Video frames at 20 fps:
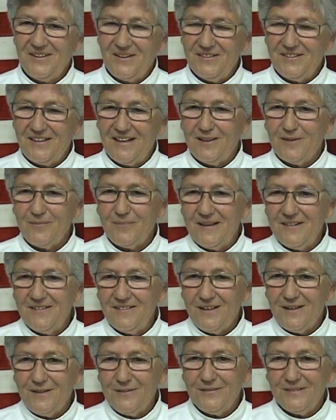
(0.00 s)
I settled
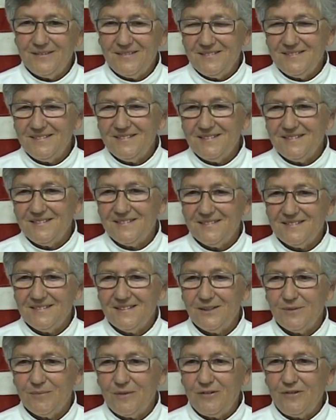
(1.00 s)
myself in,
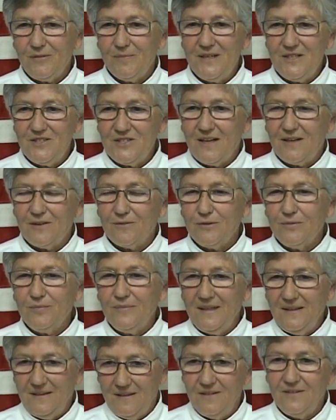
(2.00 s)
in Hermosa Beach, got a
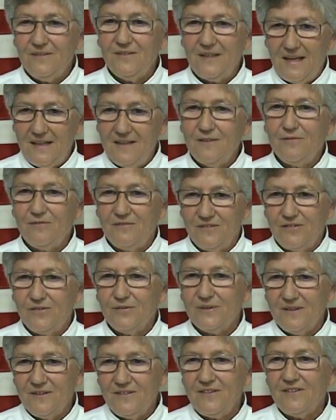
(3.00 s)
roommate A United
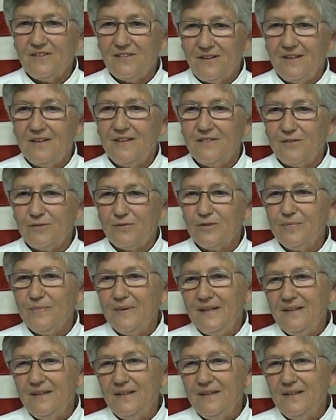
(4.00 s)
Stewardess as a, as a you roommate.